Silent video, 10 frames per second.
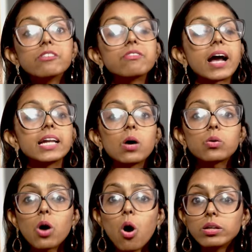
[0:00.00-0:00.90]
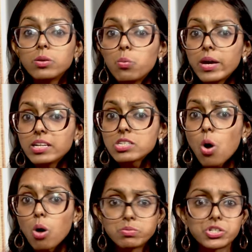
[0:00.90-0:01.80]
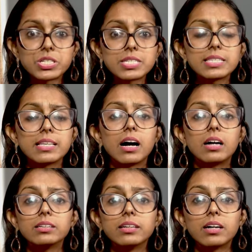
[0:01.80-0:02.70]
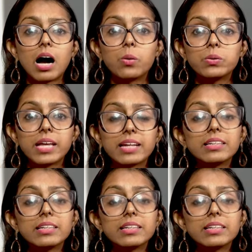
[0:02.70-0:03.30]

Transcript: find out the various options out there.